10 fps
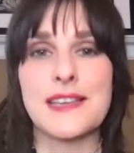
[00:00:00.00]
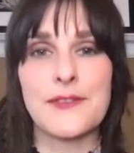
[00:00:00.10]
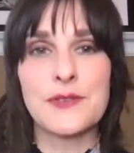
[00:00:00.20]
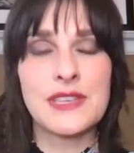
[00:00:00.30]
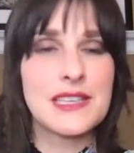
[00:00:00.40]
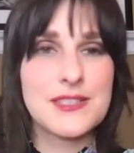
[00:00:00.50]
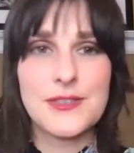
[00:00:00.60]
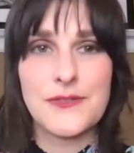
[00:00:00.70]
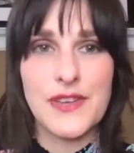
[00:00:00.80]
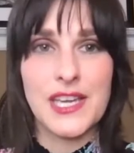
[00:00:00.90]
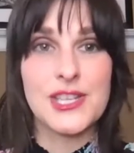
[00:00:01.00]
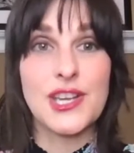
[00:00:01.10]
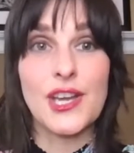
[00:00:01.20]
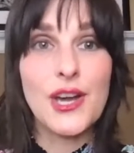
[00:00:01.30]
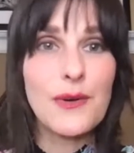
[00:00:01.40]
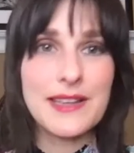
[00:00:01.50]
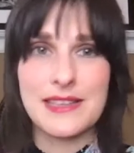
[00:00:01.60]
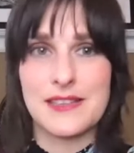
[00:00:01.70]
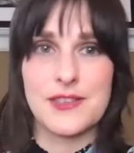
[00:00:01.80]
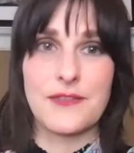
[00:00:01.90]
If you need a certification, go get
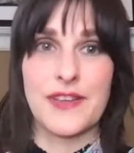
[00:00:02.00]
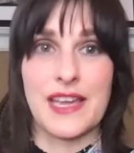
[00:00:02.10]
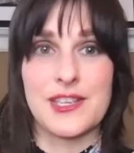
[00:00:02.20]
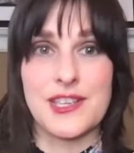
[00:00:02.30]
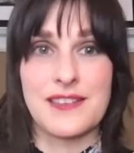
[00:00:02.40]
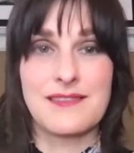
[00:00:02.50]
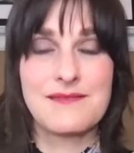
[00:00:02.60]
that certification.